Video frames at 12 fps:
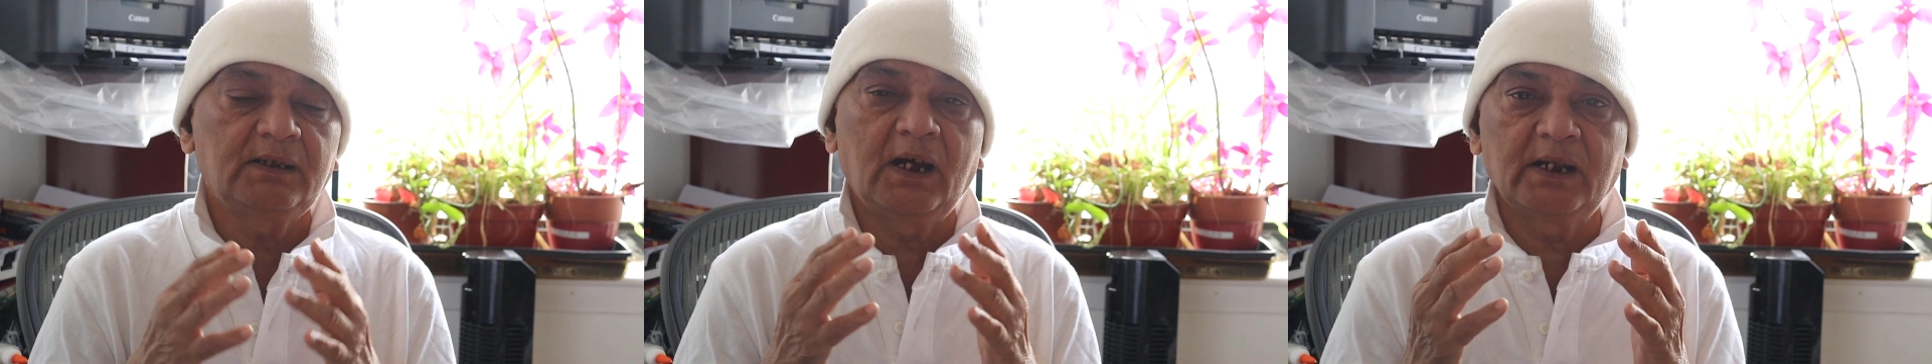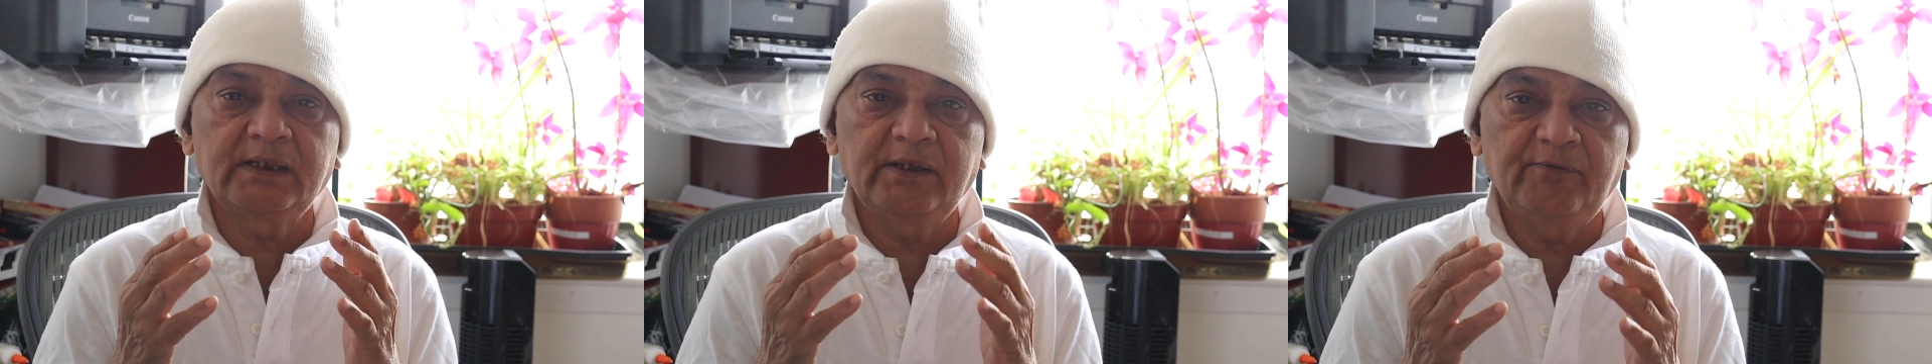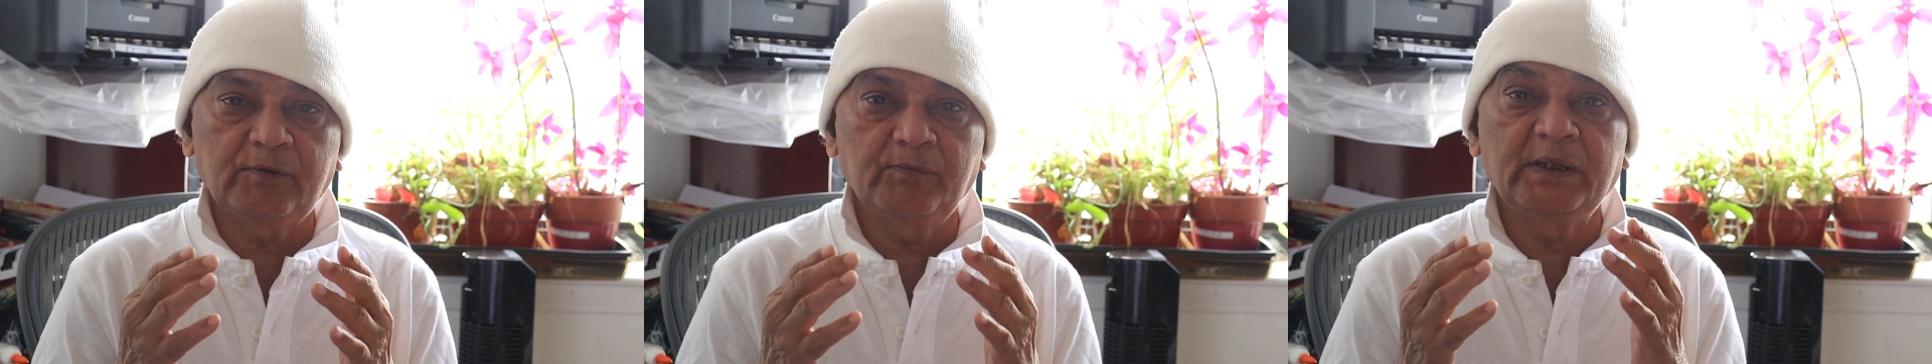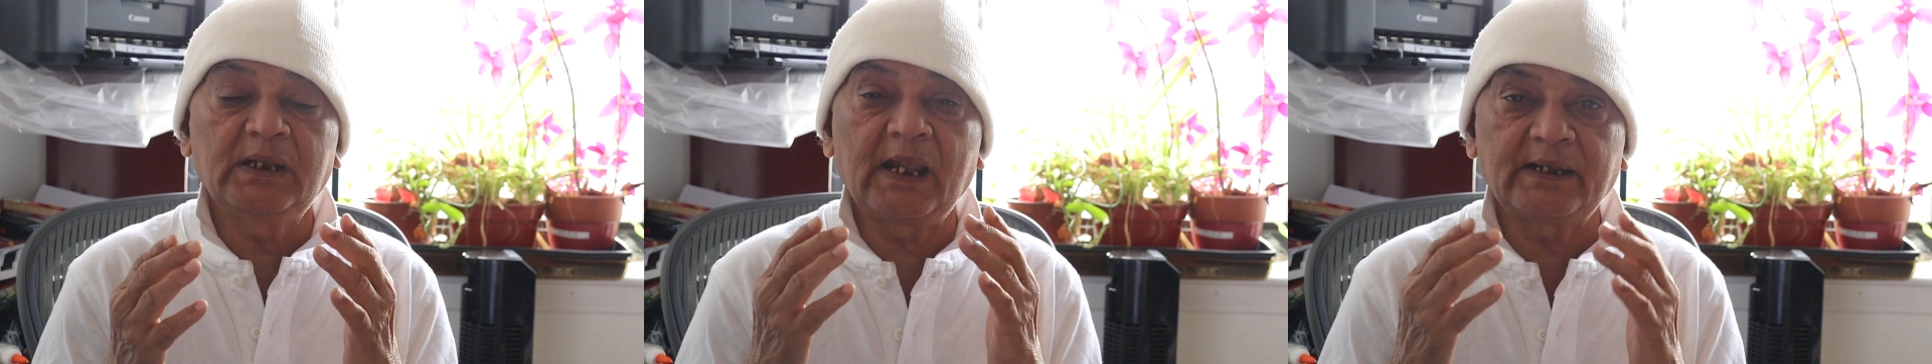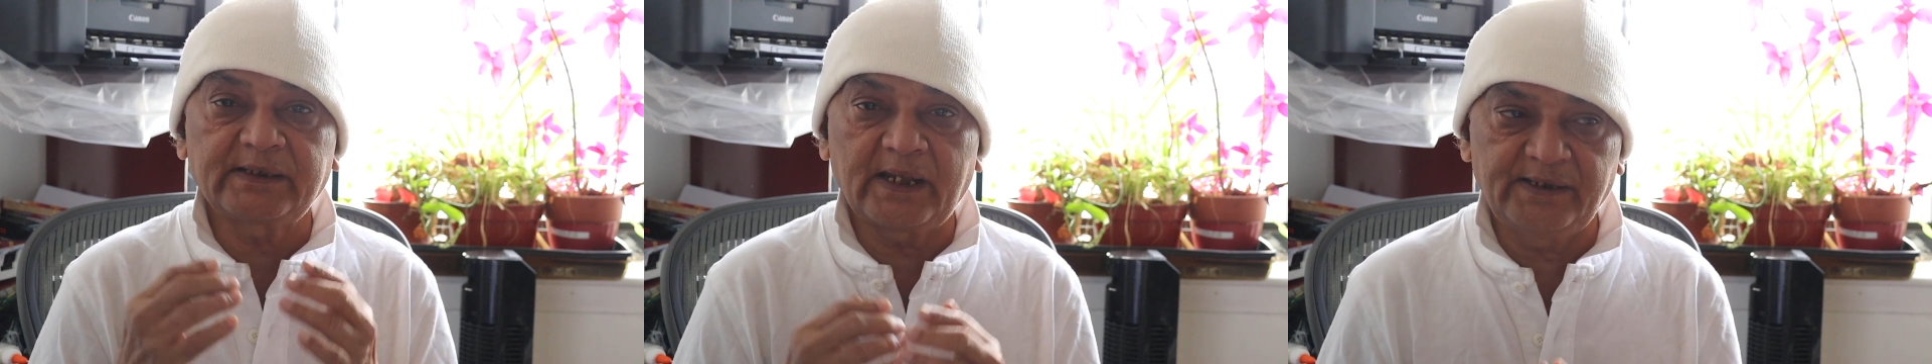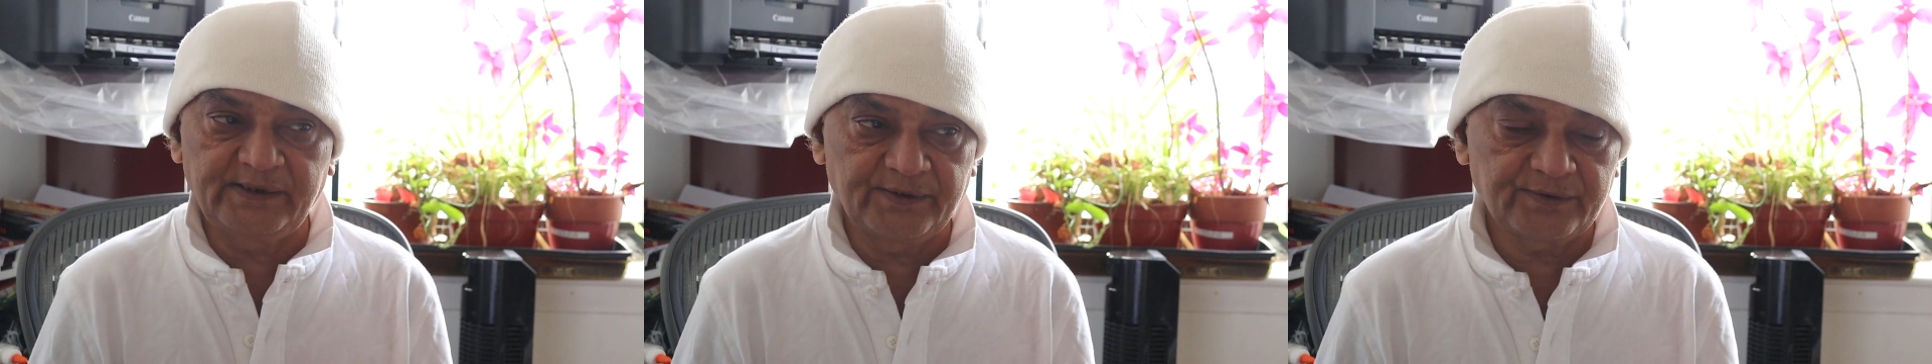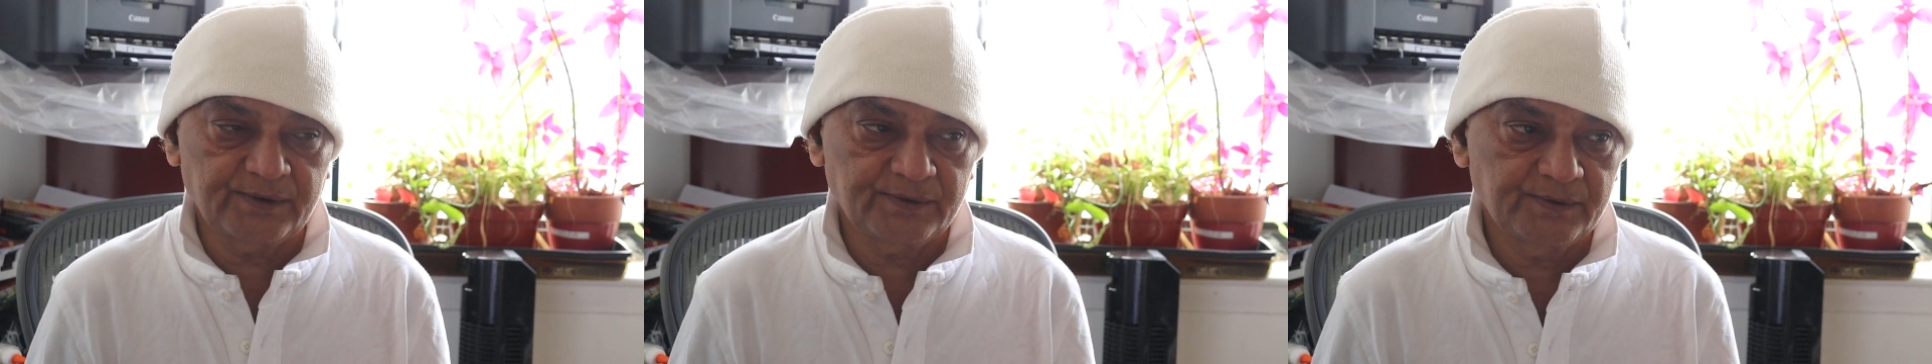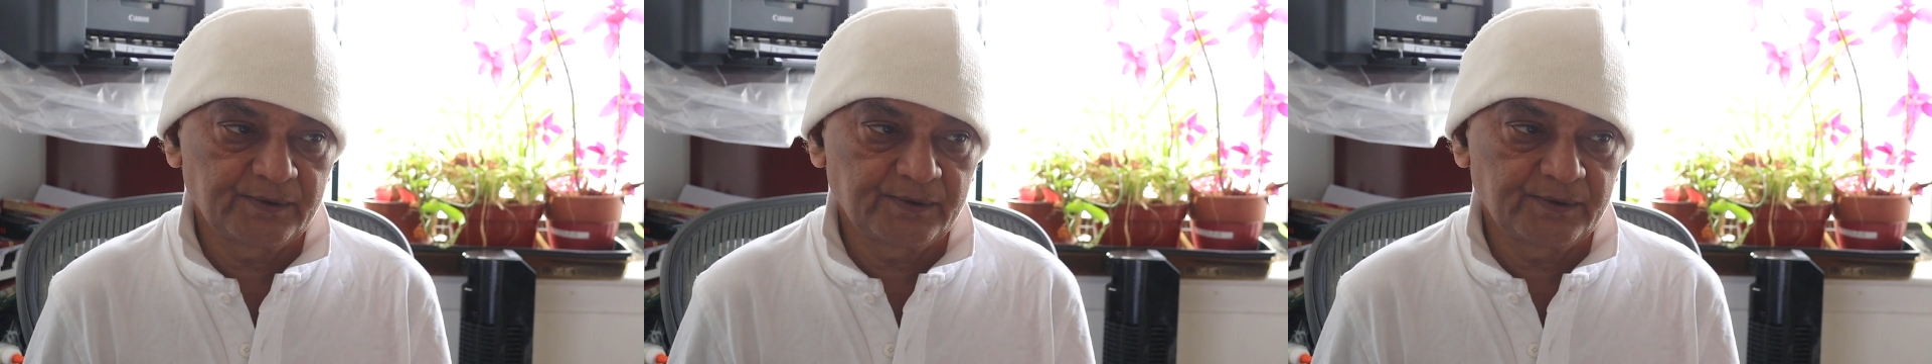God give to me glad tidings.